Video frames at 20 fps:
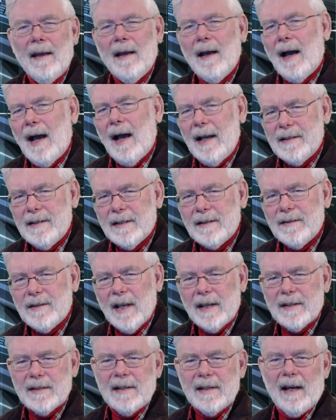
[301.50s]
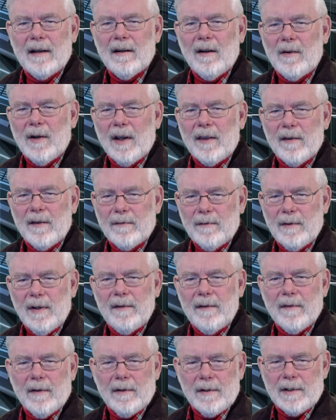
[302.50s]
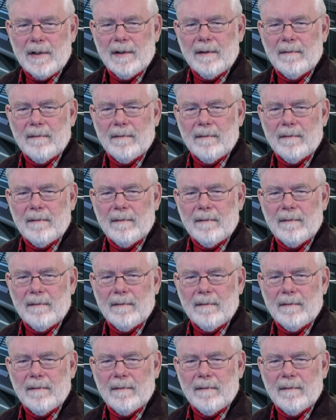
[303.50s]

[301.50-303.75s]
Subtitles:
I suggest downloading the free version.